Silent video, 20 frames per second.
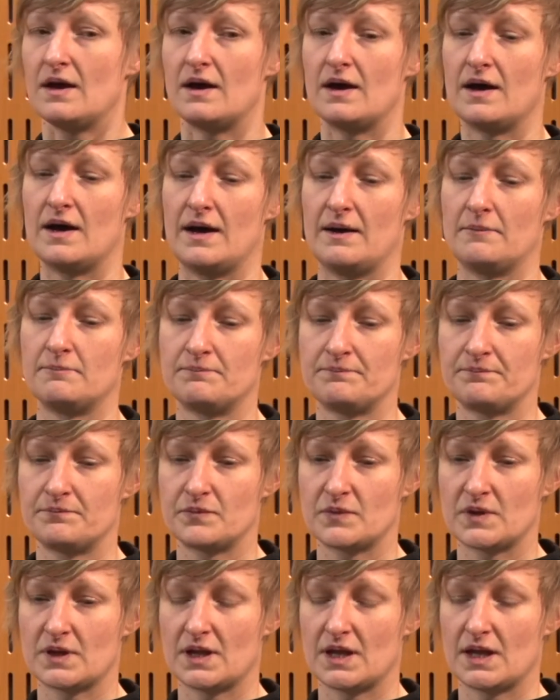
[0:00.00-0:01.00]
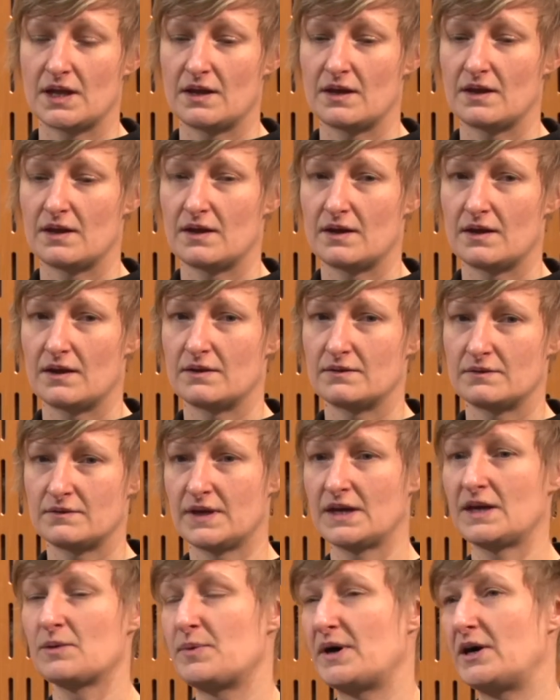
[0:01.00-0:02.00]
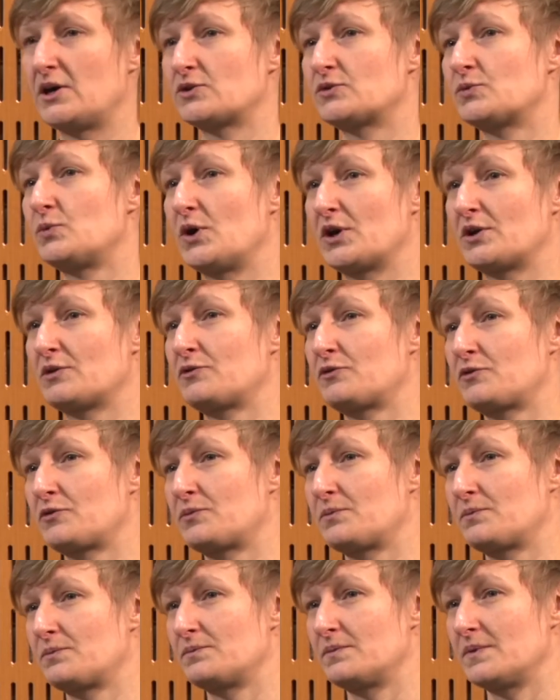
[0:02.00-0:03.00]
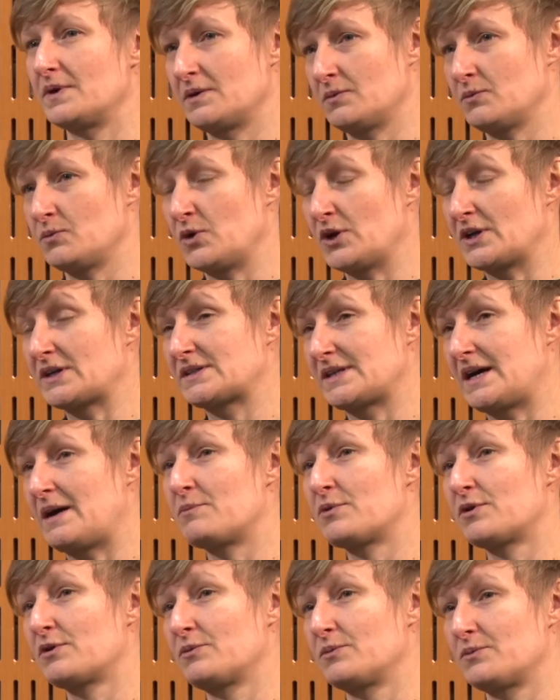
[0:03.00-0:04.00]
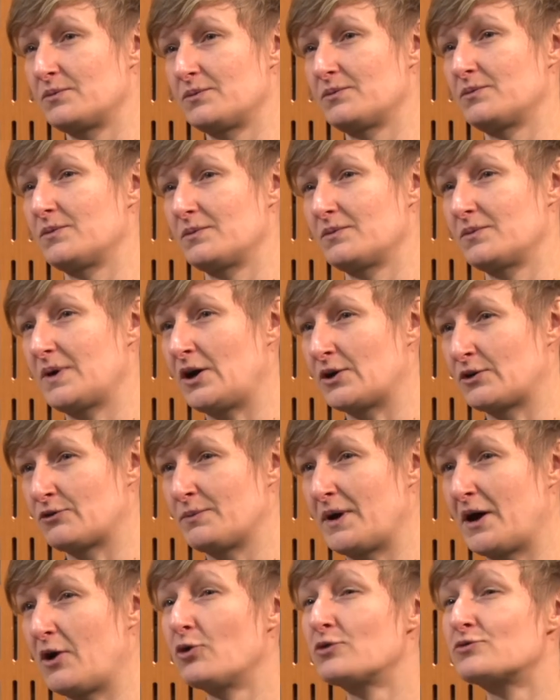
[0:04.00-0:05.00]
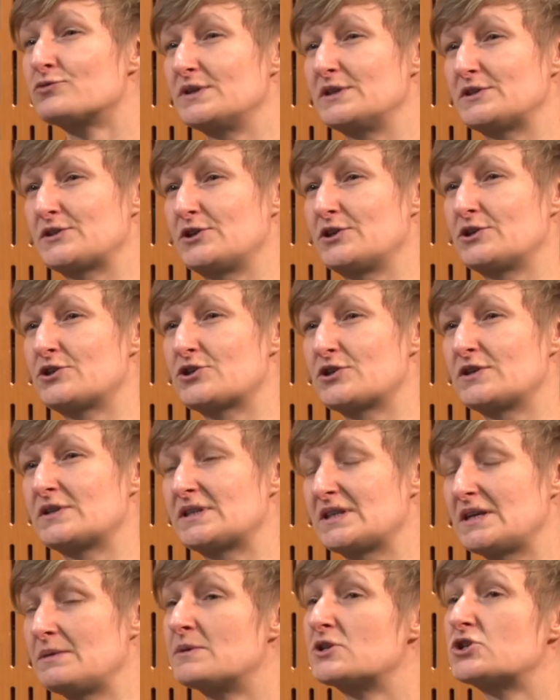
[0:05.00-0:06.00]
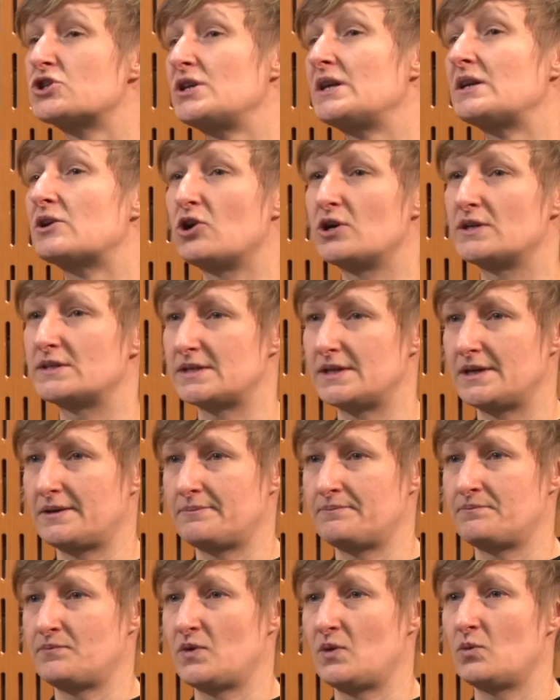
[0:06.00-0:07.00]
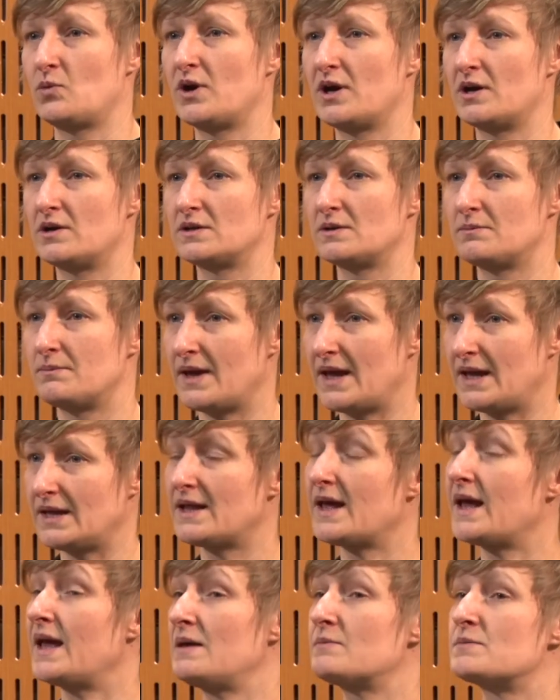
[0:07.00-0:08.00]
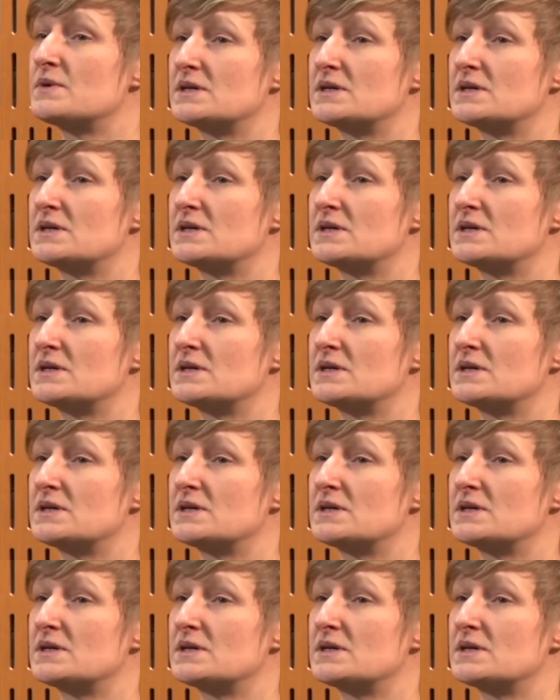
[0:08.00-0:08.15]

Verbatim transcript: Um, think about one, of, uh, one example out of my own research is image denoising, where the main aim